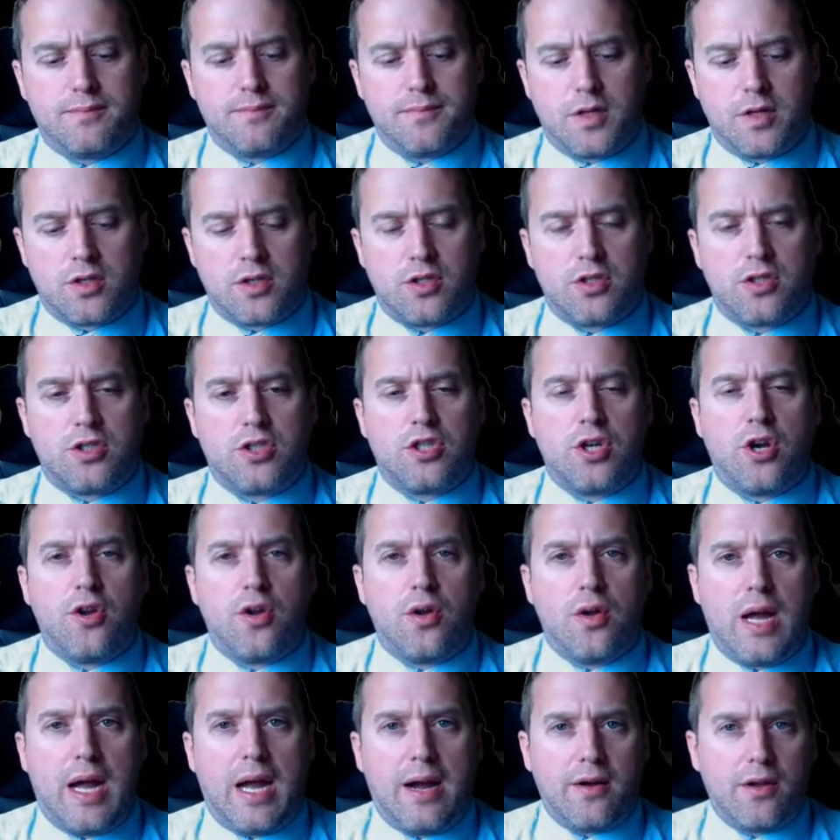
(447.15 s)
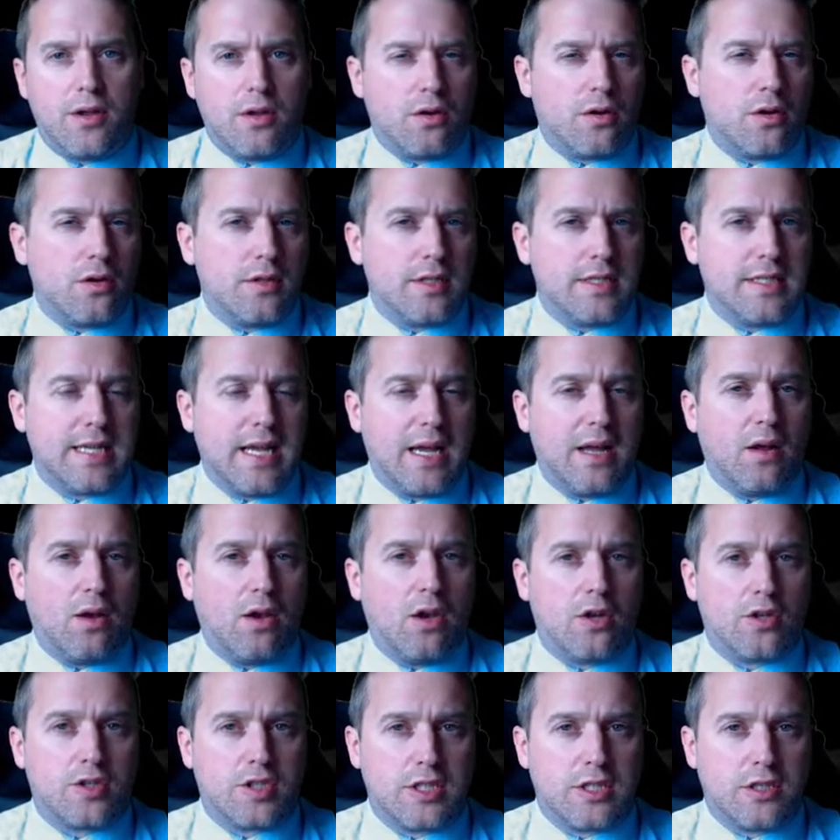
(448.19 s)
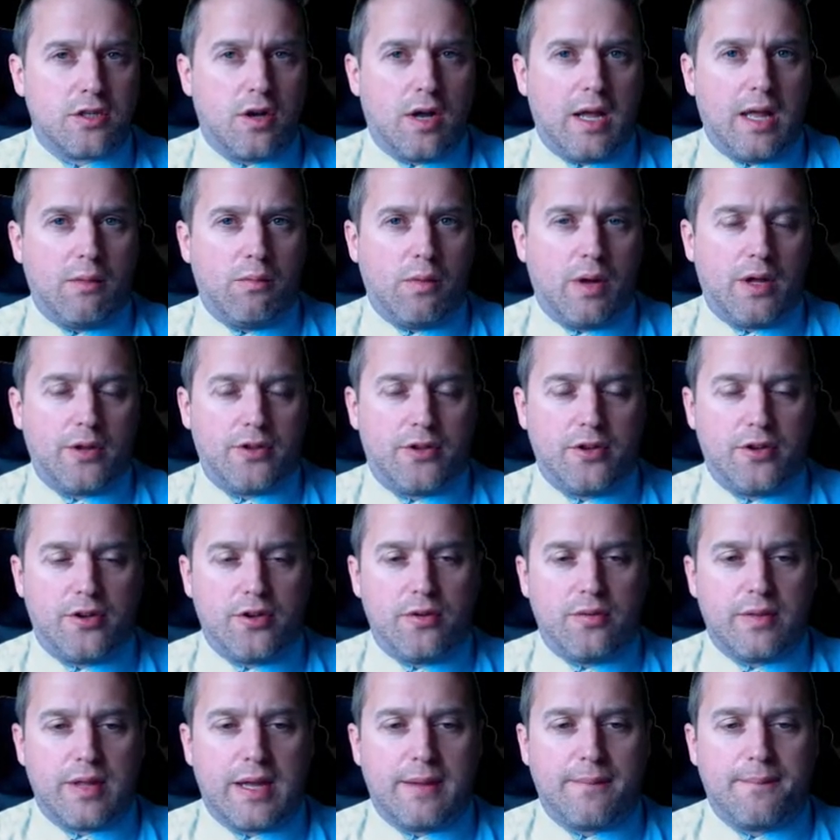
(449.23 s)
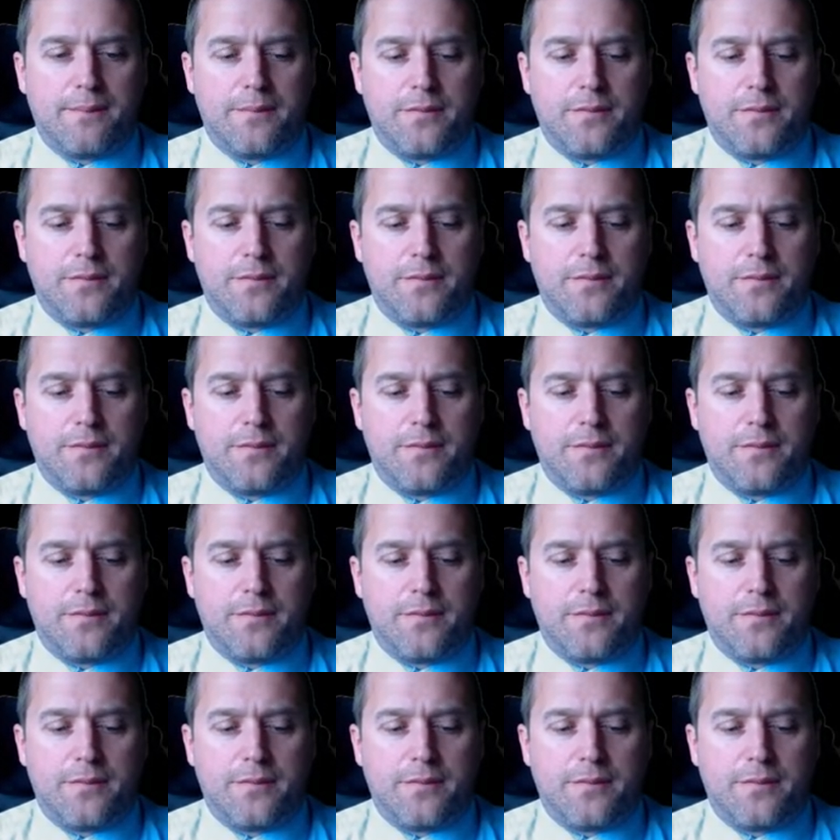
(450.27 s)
I'll just show you how you can tell logic.ly to do that.